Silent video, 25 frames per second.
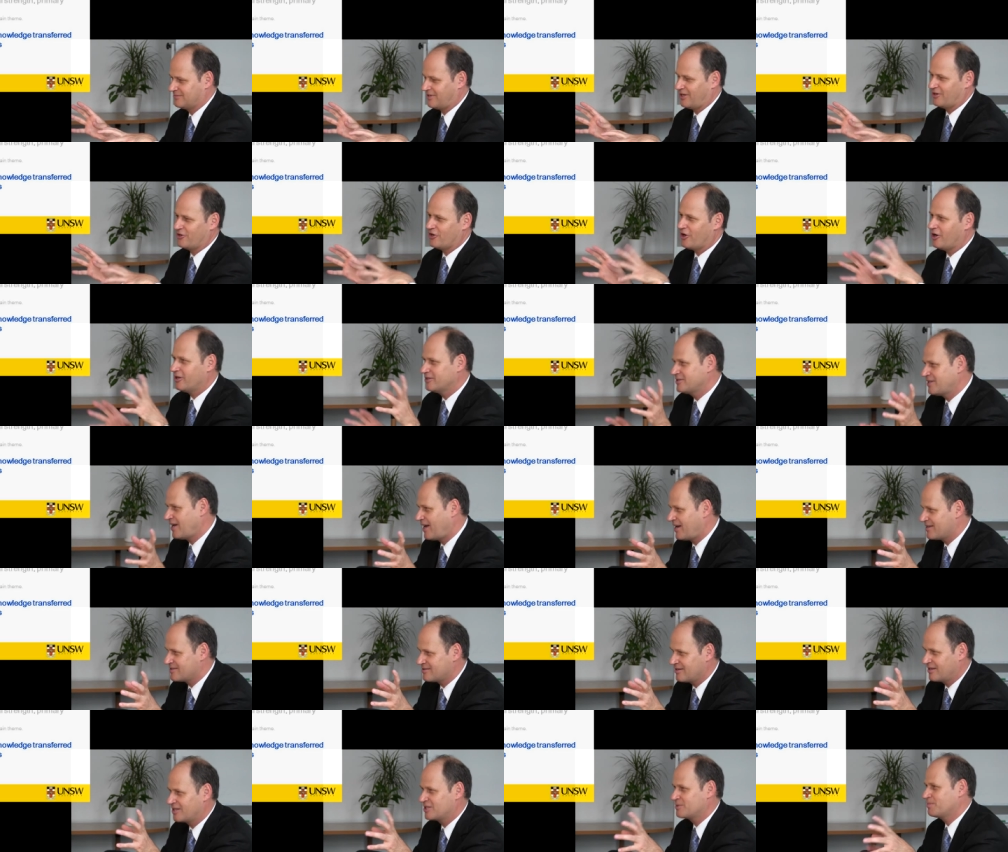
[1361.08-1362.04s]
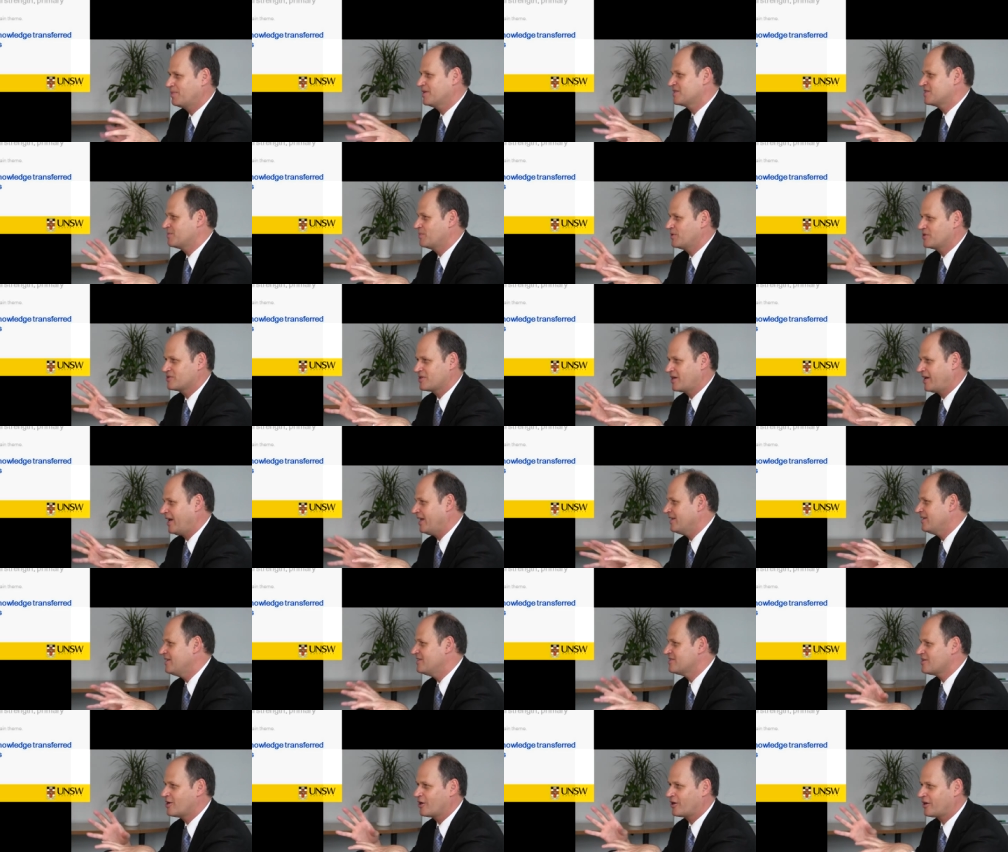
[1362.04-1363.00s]
and non-tacit explicit, because
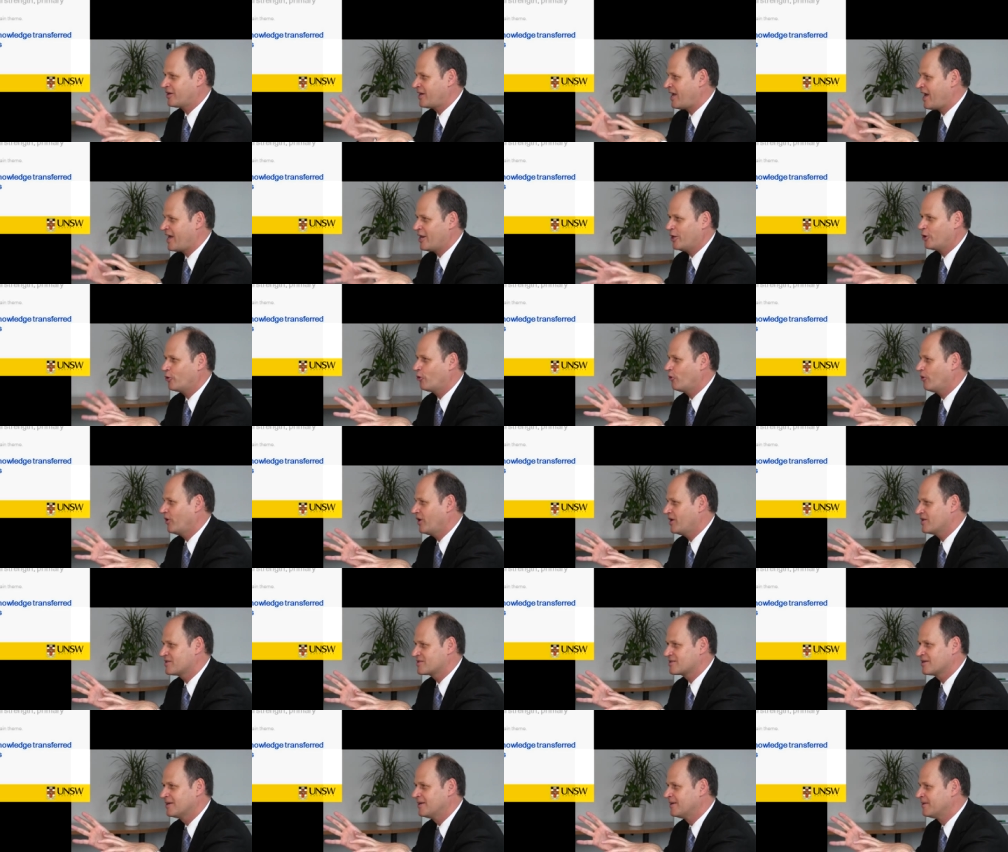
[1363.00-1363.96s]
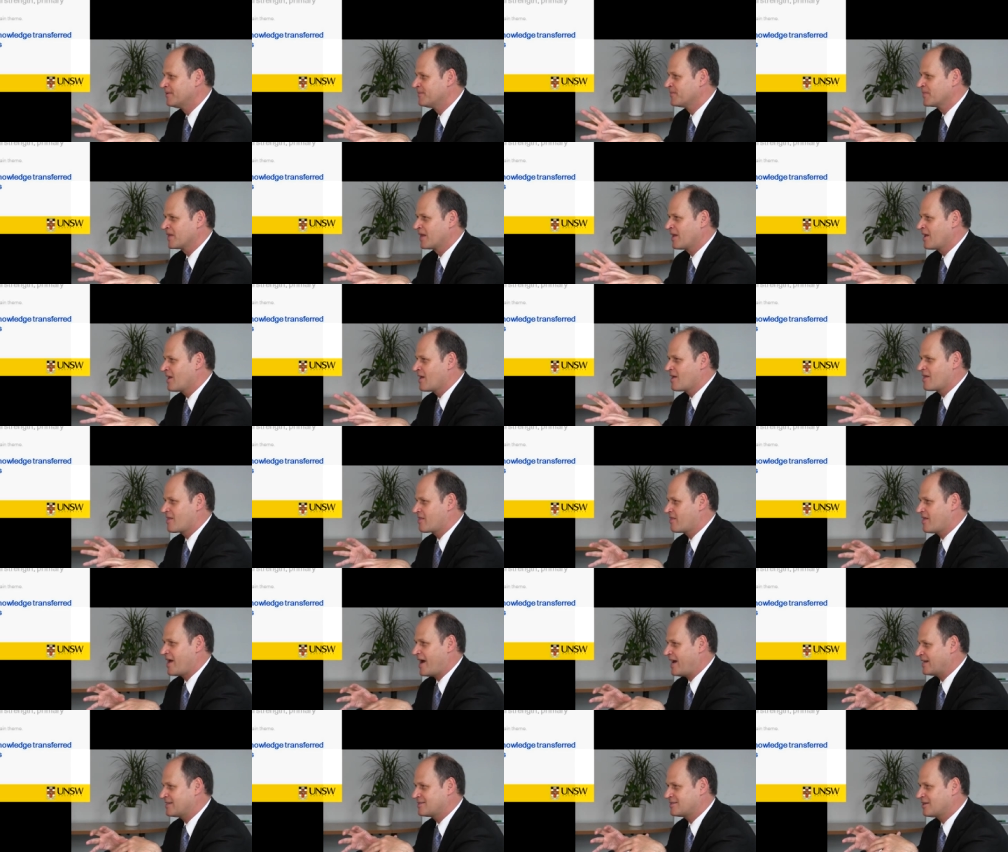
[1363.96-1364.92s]
again, these are categories
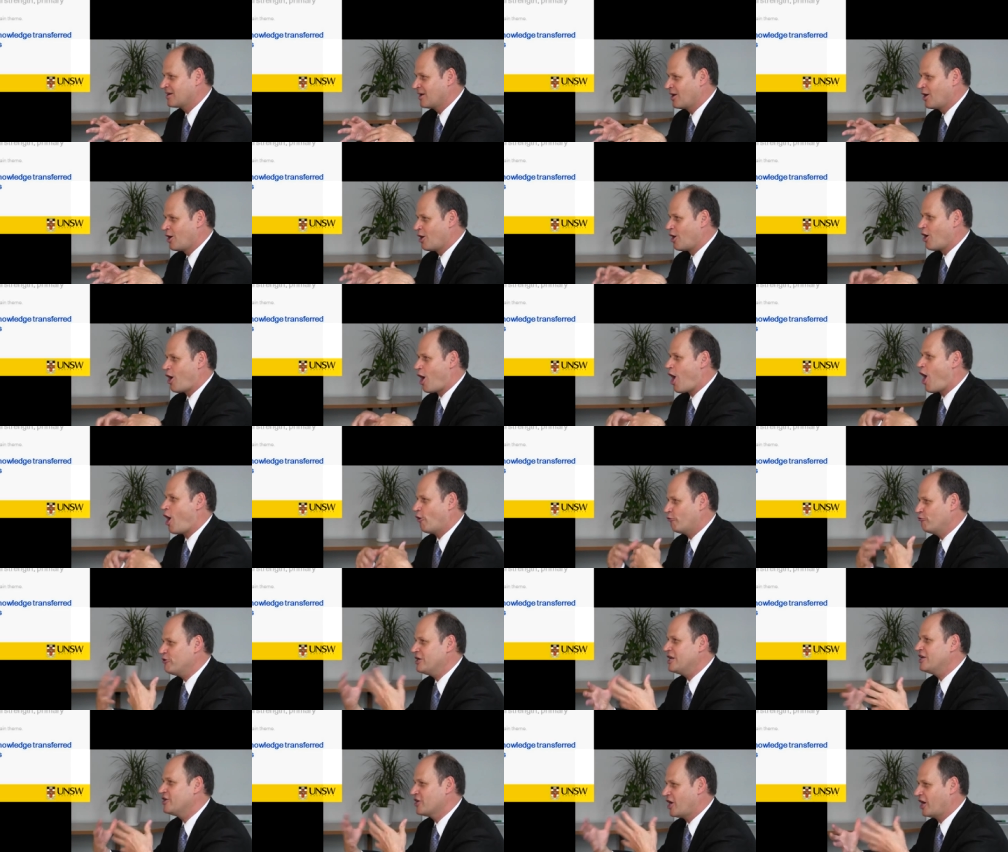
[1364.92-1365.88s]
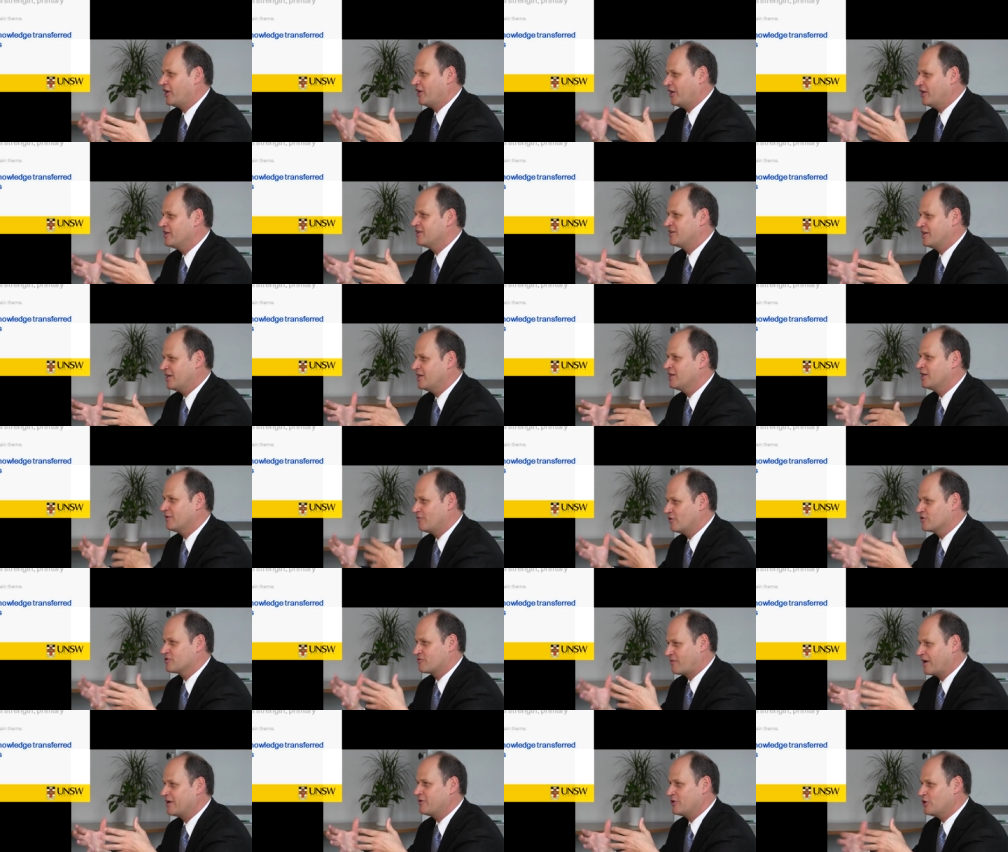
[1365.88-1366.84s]
that are really not in the
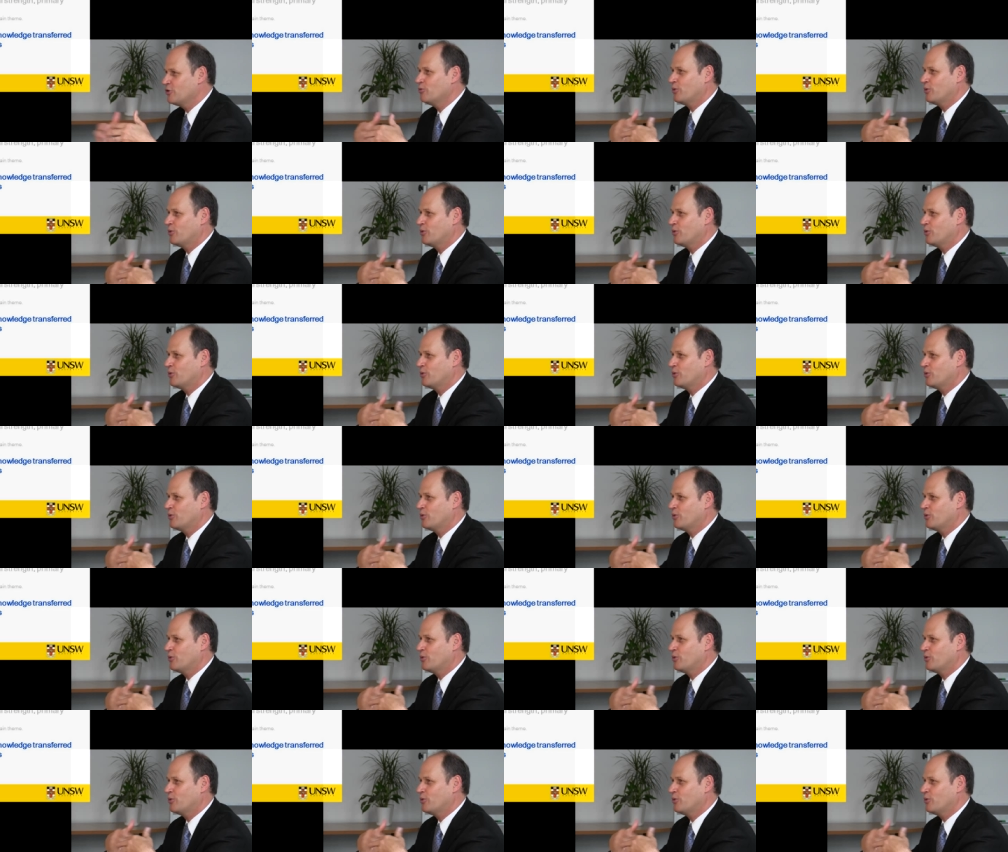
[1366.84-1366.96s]
interviews, right?